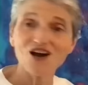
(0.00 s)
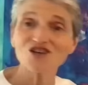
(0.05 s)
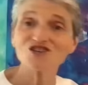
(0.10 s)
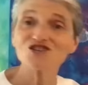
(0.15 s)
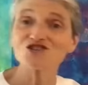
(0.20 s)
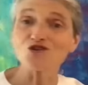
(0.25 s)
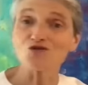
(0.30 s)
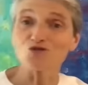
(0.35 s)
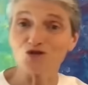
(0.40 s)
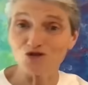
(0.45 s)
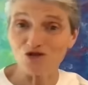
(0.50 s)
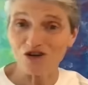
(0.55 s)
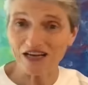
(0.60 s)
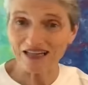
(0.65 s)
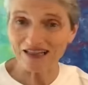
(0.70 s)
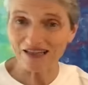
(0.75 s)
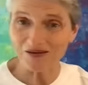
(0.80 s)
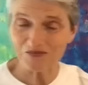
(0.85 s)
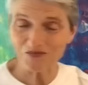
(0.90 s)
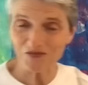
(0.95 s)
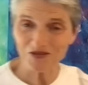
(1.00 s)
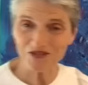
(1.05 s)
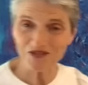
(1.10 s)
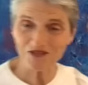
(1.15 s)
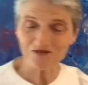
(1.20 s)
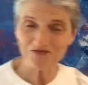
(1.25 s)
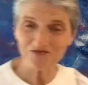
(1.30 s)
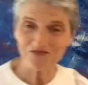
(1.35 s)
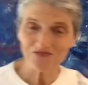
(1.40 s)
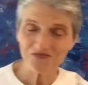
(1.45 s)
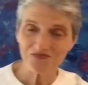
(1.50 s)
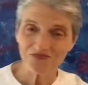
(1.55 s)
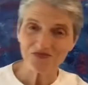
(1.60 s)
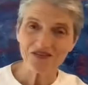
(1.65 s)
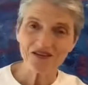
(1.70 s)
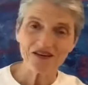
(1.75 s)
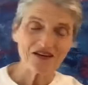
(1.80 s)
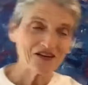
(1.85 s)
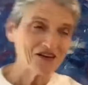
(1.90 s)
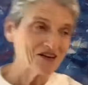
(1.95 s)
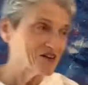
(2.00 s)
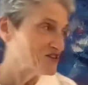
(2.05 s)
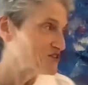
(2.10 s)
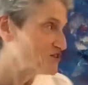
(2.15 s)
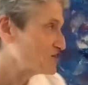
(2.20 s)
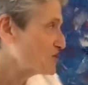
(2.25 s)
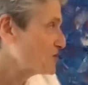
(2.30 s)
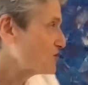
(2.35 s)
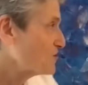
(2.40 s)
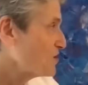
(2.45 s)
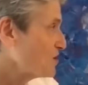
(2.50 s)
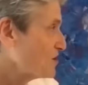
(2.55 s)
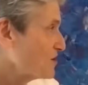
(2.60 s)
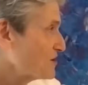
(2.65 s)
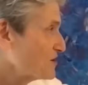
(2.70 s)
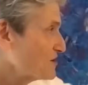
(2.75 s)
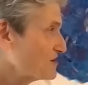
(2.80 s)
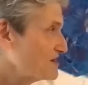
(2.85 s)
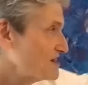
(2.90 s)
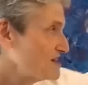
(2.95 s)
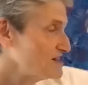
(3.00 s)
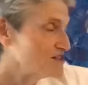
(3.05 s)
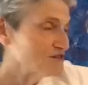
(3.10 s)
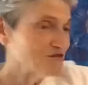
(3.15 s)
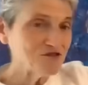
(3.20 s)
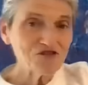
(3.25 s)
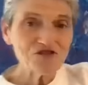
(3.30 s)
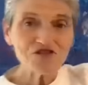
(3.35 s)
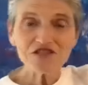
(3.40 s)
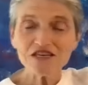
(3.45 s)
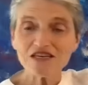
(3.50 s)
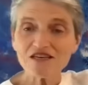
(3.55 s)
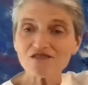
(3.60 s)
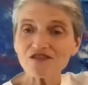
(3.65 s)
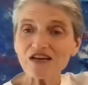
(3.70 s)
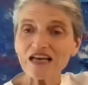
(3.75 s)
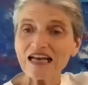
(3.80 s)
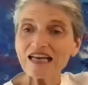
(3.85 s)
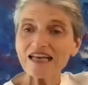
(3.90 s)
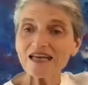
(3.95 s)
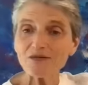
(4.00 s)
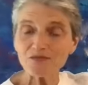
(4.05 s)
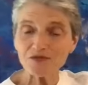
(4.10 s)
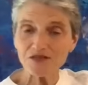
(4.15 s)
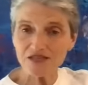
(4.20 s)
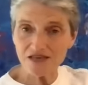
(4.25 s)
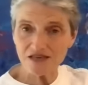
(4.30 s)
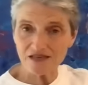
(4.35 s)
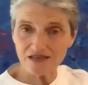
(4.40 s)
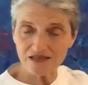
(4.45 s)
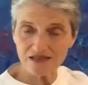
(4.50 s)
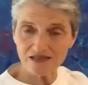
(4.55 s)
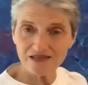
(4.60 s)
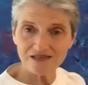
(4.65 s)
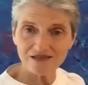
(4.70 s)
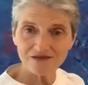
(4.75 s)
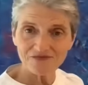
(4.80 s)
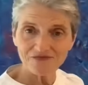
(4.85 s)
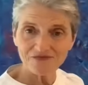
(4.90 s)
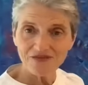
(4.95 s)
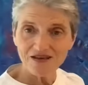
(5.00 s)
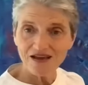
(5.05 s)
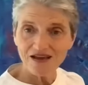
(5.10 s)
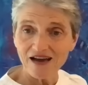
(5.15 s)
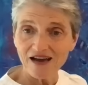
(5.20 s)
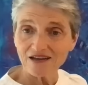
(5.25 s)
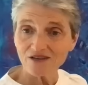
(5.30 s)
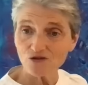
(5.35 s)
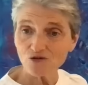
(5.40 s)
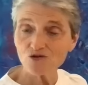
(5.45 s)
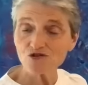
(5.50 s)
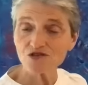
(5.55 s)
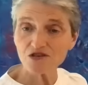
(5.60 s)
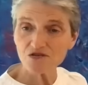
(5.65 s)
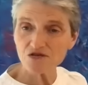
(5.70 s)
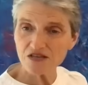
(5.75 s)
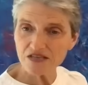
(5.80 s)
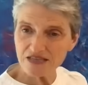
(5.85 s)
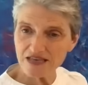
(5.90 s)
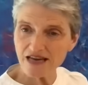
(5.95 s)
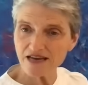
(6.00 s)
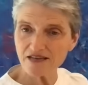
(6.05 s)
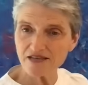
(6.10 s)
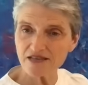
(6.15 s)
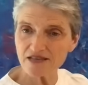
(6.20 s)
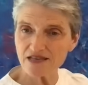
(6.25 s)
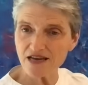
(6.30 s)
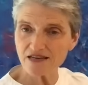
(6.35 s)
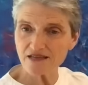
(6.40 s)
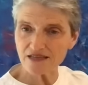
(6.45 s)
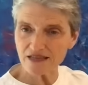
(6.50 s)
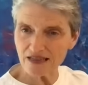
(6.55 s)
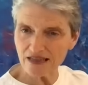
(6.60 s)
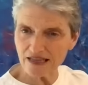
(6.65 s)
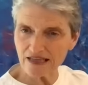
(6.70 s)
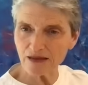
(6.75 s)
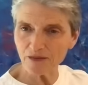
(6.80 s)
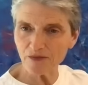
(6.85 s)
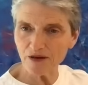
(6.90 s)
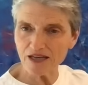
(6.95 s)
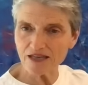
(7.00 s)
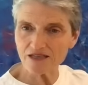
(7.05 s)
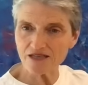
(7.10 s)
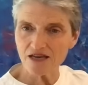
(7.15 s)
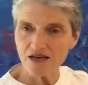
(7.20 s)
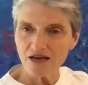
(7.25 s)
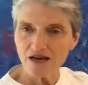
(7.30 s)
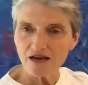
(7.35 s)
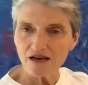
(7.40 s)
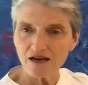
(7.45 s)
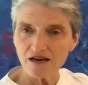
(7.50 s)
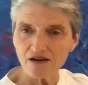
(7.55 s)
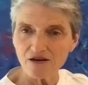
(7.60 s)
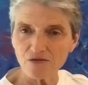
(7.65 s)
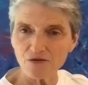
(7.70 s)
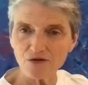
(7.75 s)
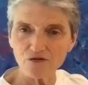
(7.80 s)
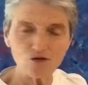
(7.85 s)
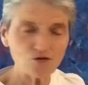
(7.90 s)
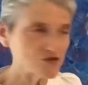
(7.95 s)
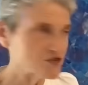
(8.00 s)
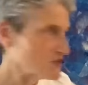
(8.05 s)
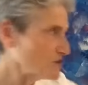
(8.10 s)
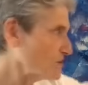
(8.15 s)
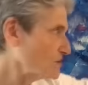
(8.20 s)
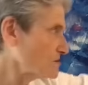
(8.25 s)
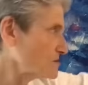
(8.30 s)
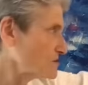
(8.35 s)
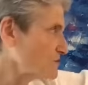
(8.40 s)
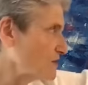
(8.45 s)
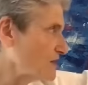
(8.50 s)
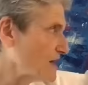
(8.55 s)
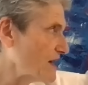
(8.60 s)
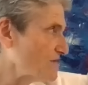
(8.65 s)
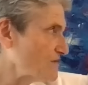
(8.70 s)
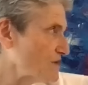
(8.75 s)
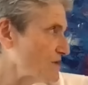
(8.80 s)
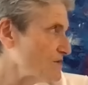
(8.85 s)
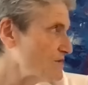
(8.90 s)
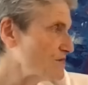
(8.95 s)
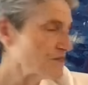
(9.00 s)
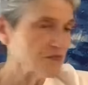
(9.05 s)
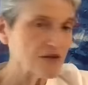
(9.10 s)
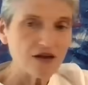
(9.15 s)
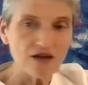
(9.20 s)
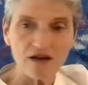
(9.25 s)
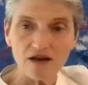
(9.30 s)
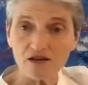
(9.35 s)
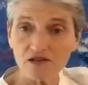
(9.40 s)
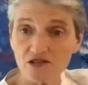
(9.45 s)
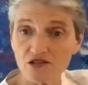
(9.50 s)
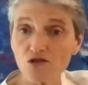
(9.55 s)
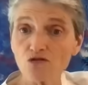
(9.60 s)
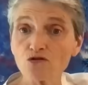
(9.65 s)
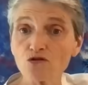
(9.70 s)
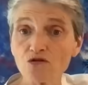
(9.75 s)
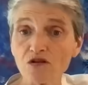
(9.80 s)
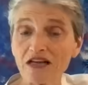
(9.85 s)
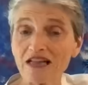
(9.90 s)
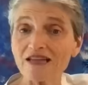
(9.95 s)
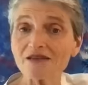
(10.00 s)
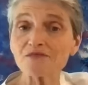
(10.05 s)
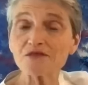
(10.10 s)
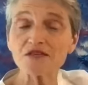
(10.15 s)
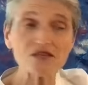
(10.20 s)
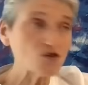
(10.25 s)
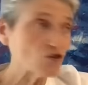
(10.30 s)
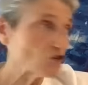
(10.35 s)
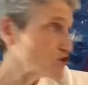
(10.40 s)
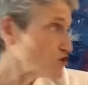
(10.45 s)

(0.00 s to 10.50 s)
solar eclipse. So these first set of eclipses and also the second set a little bit, uh, we've also got, we'll have um, a solar eclipse in